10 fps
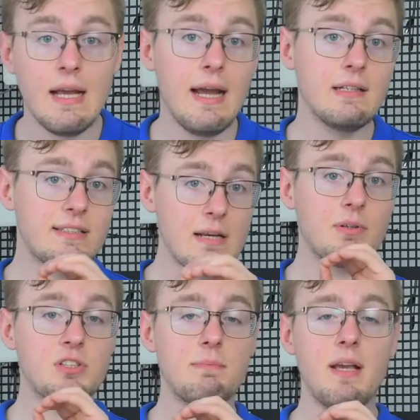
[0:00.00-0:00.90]
and
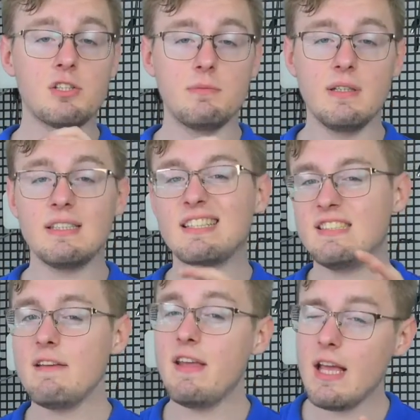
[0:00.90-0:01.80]
temperature measurement
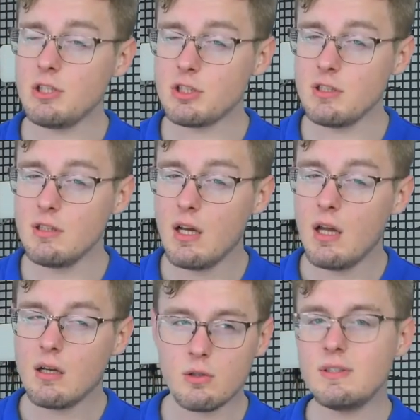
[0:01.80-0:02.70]
deviation
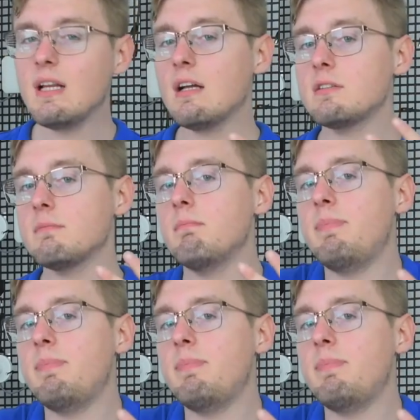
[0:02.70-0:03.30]
cannot